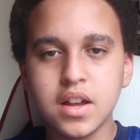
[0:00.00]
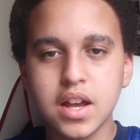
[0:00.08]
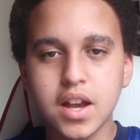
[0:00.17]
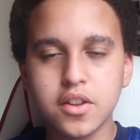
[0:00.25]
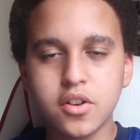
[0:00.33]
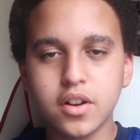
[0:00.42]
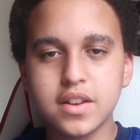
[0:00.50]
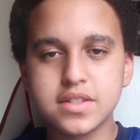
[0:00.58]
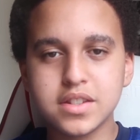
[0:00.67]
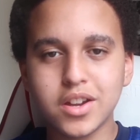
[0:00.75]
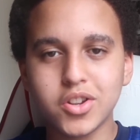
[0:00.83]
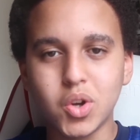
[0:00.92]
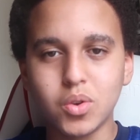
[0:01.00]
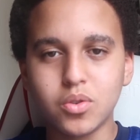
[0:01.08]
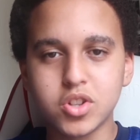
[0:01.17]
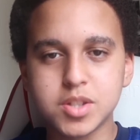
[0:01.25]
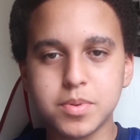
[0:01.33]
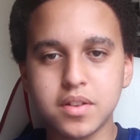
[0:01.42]
I'm not going to say I know
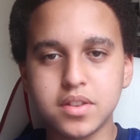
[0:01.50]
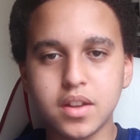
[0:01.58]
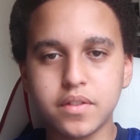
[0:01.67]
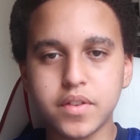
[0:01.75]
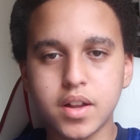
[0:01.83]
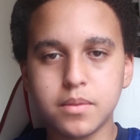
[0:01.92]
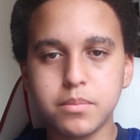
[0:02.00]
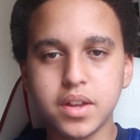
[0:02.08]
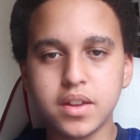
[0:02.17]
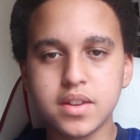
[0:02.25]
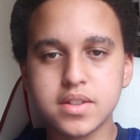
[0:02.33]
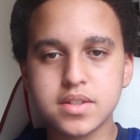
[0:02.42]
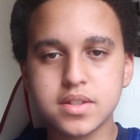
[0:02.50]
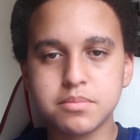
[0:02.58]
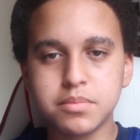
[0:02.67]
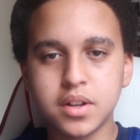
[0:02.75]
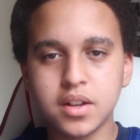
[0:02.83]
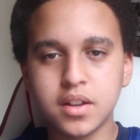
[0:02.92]
loads about their fan base,
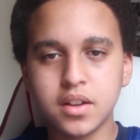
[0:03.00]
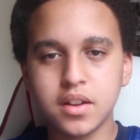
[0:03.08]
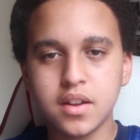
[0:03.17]
but